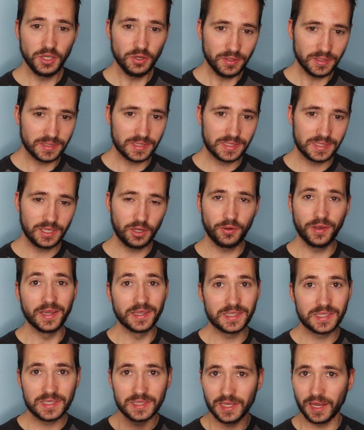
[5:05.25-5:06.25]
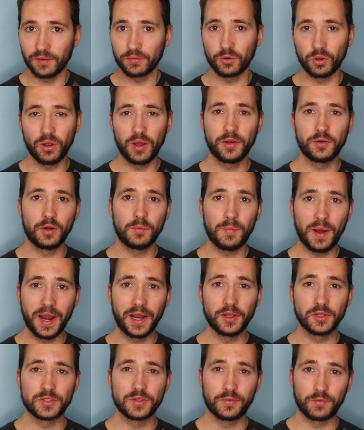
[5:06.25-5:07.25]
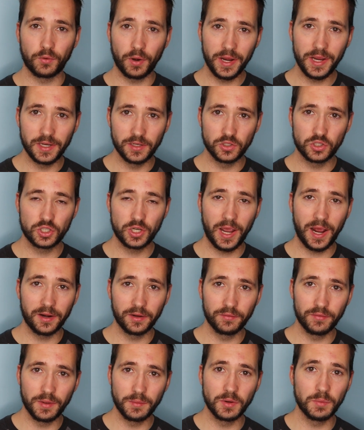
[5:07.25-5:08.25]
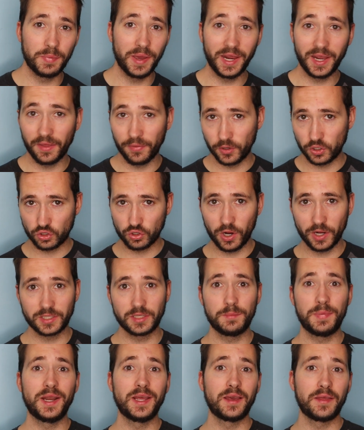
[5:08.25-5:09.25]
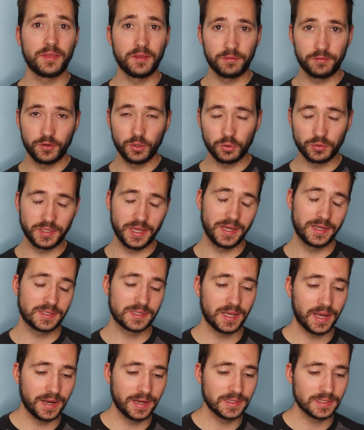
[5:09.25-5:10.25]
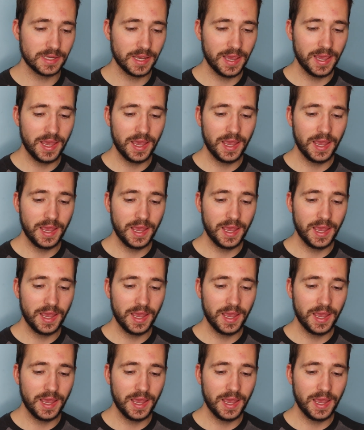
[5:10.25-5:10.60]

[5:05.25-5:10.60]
you can still get several hundred miles of range out of them, depending on the truck, depending on the fuel tank size.